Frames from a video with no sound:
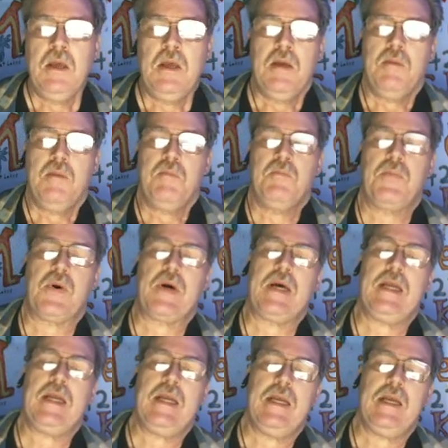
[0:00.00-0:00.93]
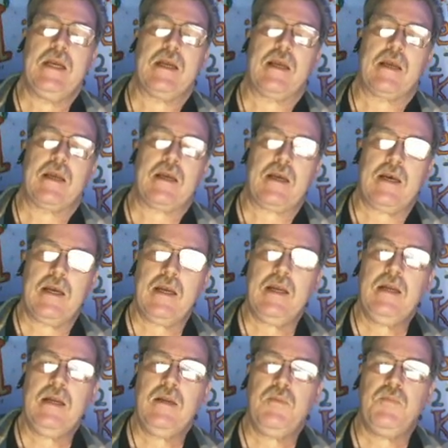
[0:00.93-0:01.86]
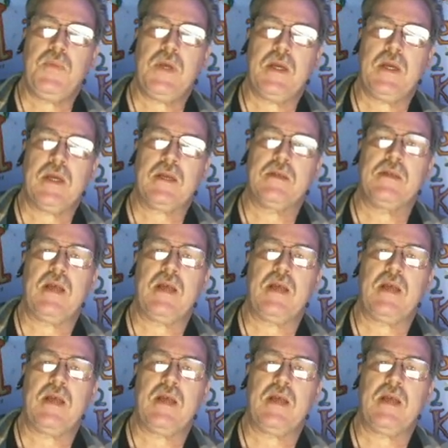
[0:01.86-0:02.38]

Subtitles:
But it kind of picks